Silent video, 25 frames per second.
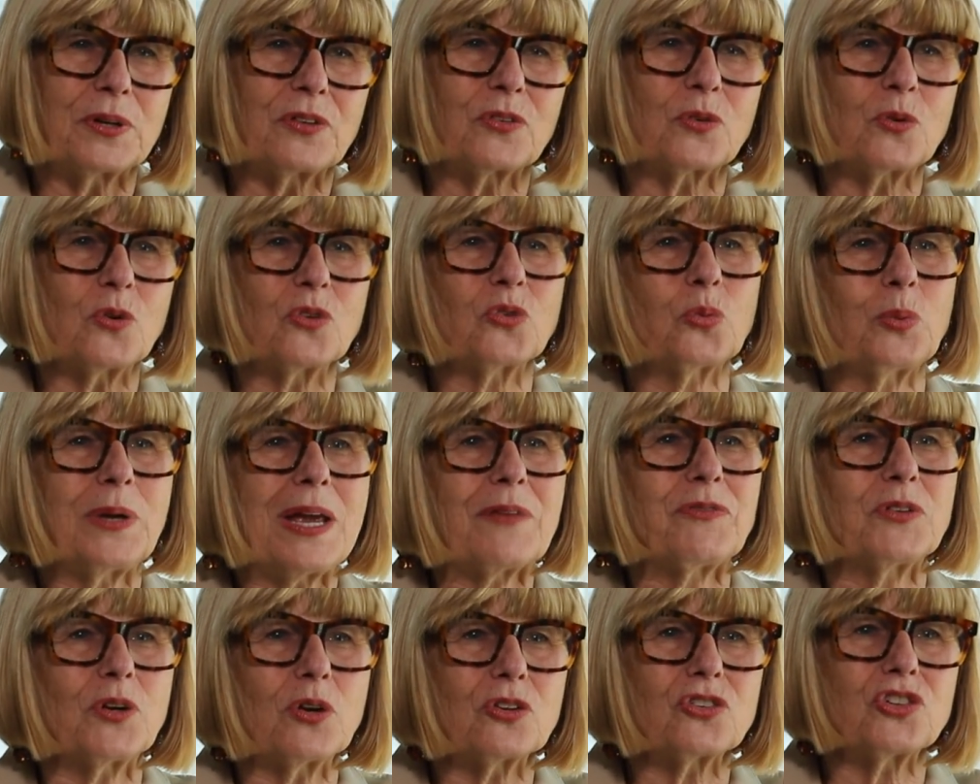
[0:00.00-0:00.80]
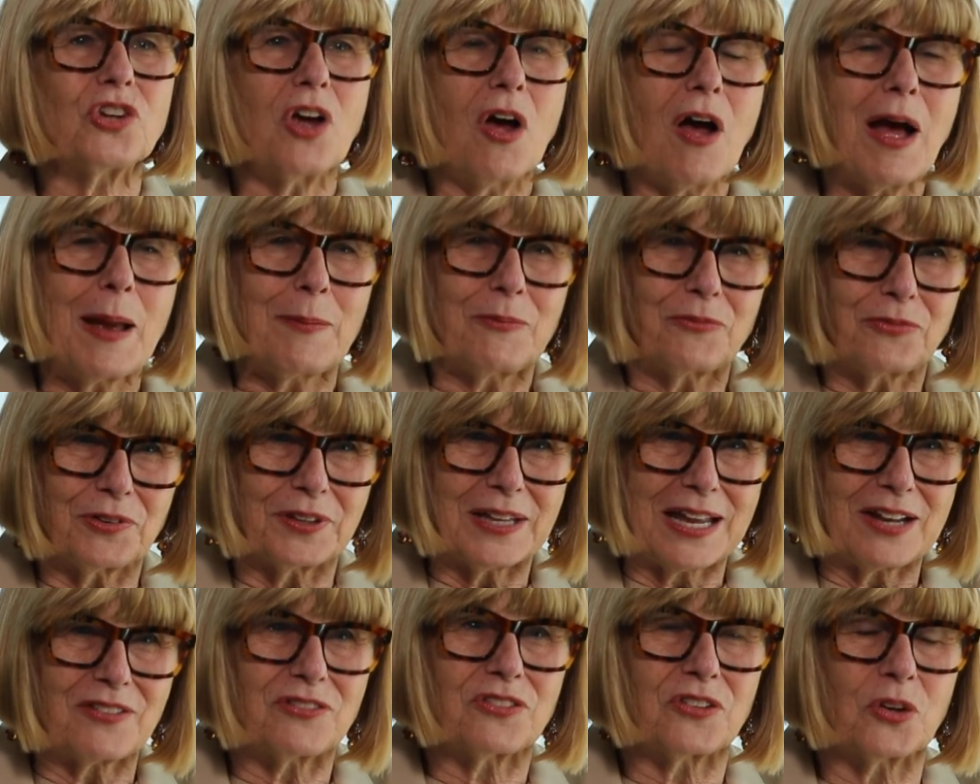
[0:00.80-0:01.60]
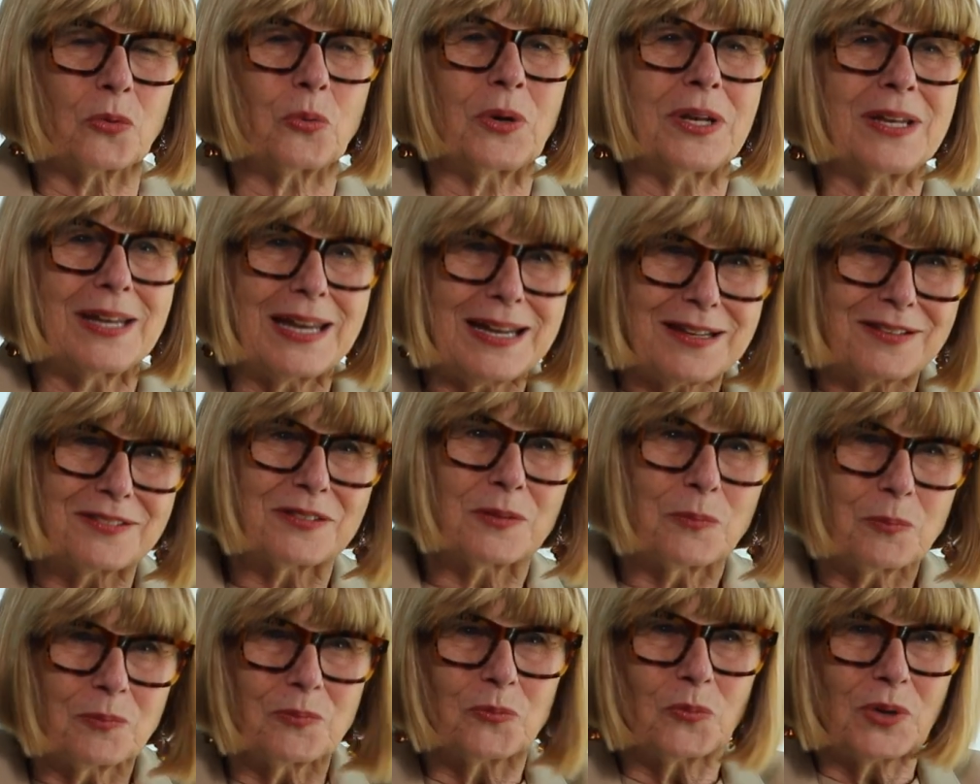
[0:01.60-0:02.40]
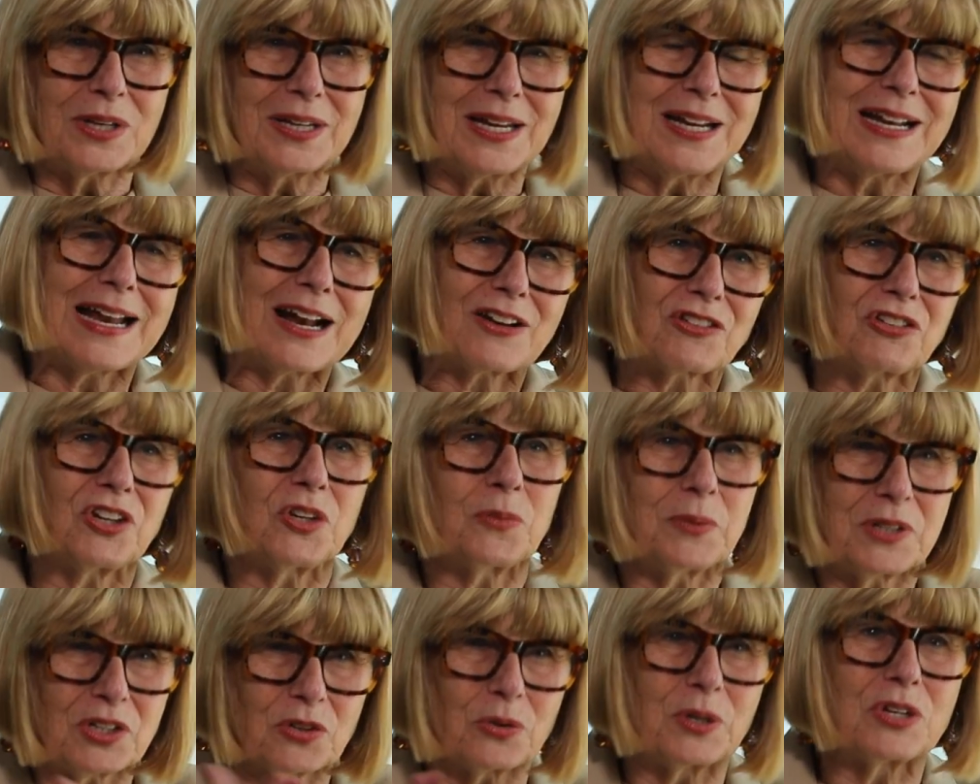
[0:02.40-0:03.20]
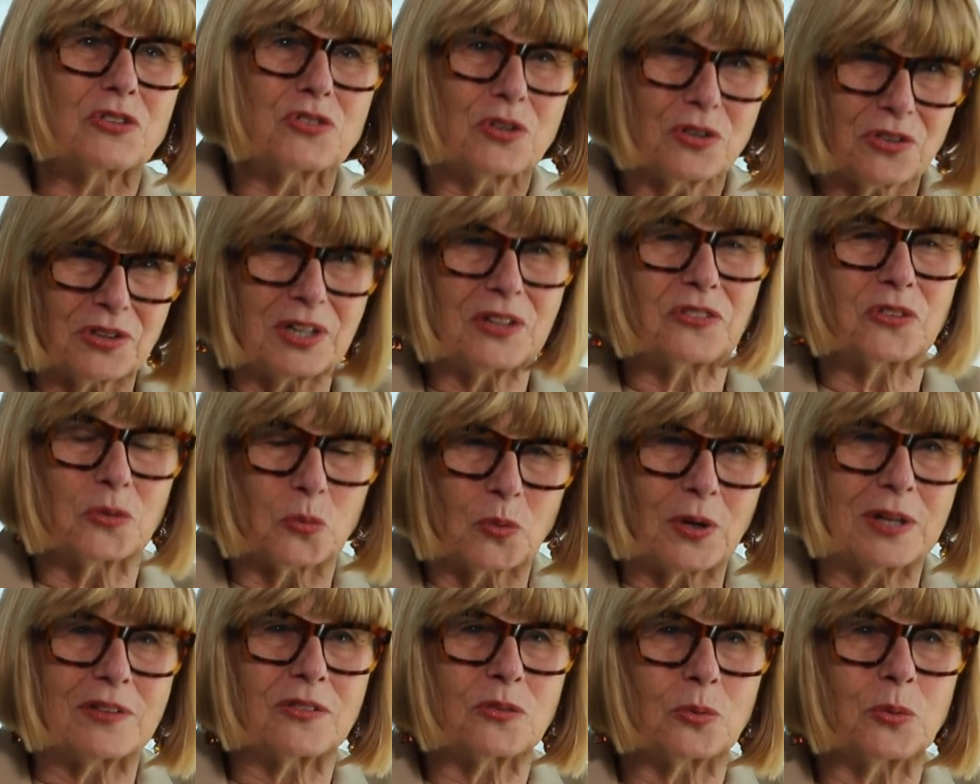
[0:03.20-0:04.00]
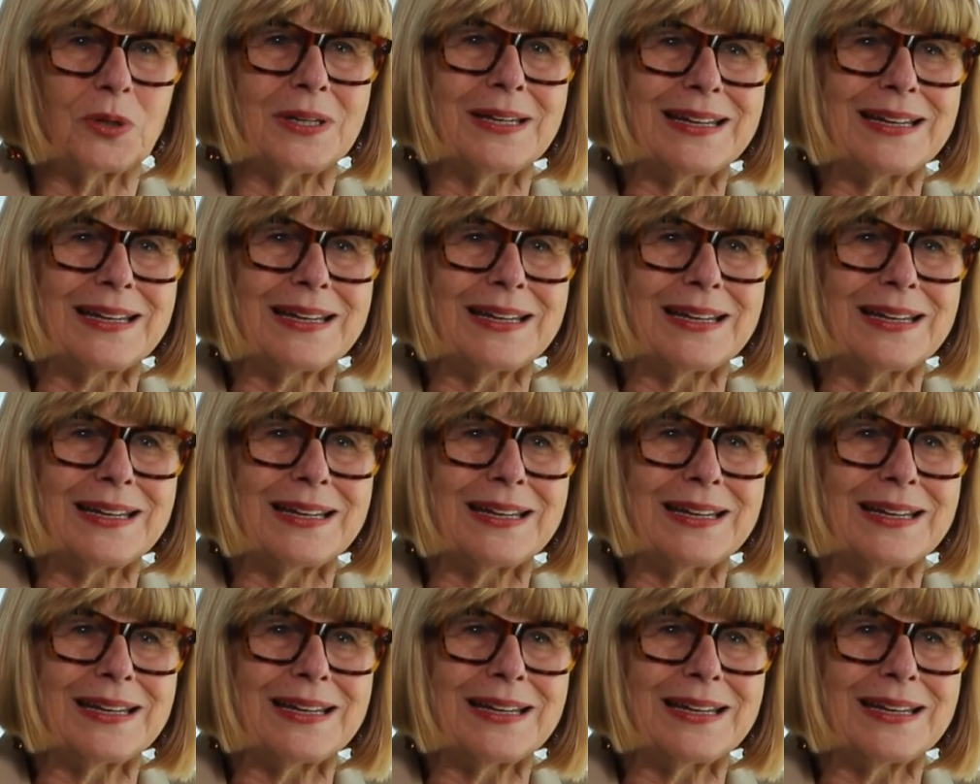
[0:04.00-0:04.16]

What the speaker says: But of course, we haven't got time for that. So we need actually to be doing two things at once.